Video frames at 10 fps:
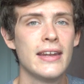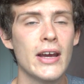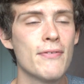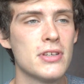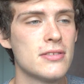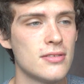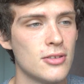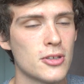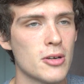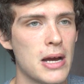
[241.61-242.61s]
Now, if this
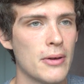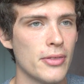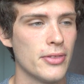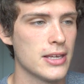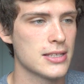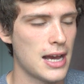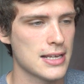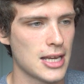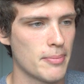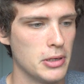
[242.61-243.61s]
does come out that this
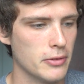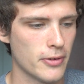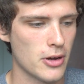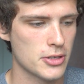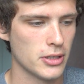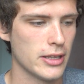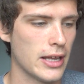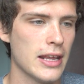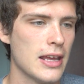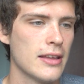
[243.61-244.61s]
has happened, unfortunately,
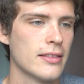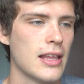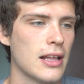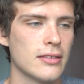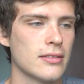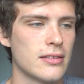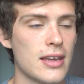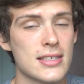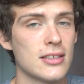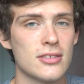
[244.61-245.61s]
then I'll
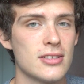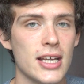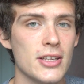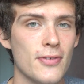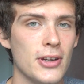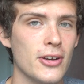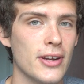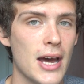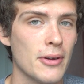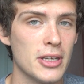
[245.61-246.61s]
just take this video
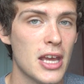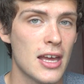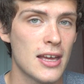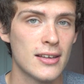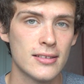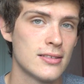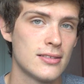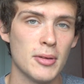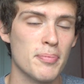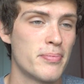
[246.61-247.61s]
down, and
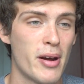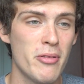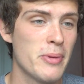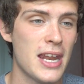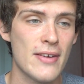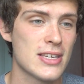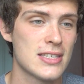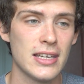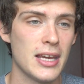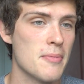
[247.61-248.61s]
you'll probably never
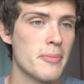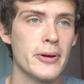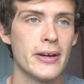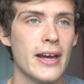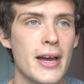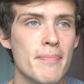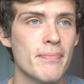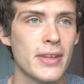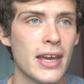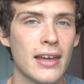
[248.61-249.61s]
see it. But
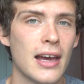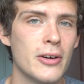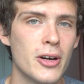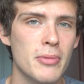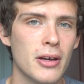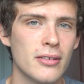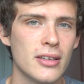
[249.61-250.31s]
yeah, I hope not.